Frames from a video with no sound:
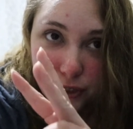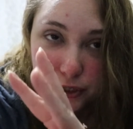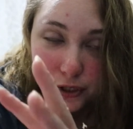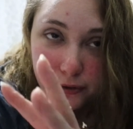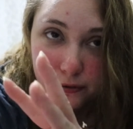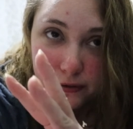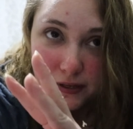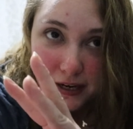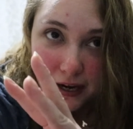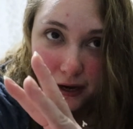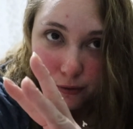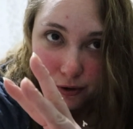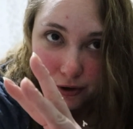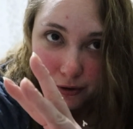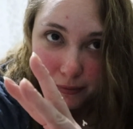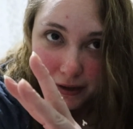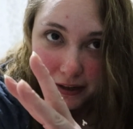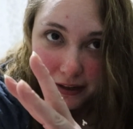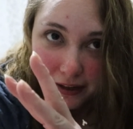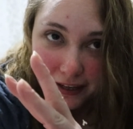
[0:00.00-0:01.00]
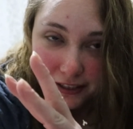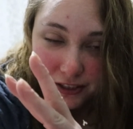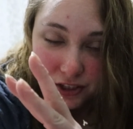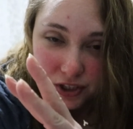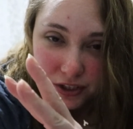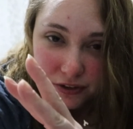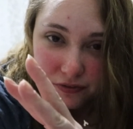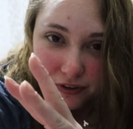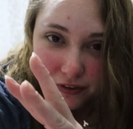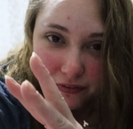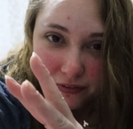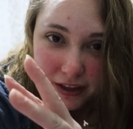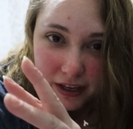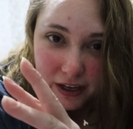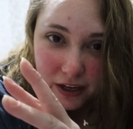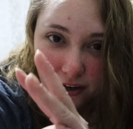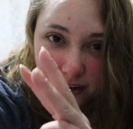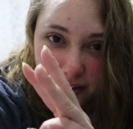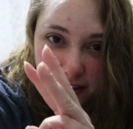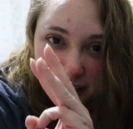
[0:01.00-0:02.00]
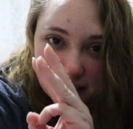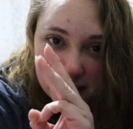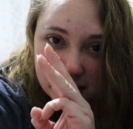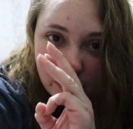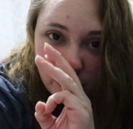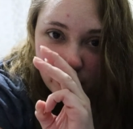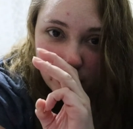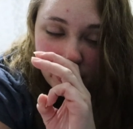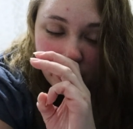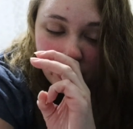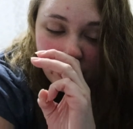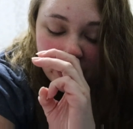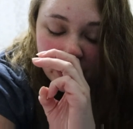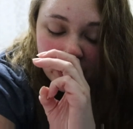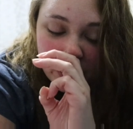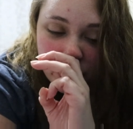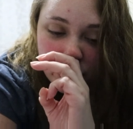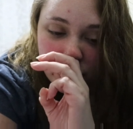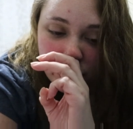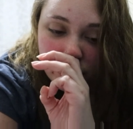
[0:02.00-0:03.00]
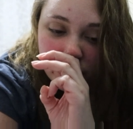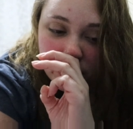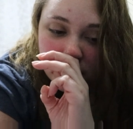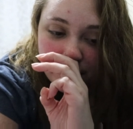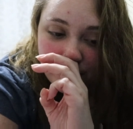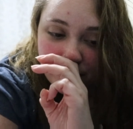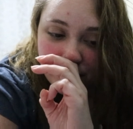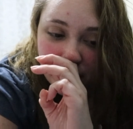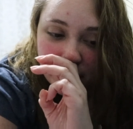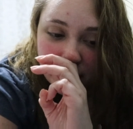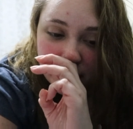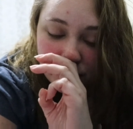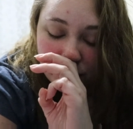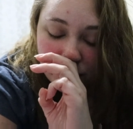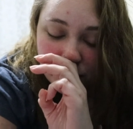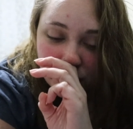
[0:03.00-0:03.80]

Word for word: Tuesday I work my last shift of the year unless I want to go in and do some things,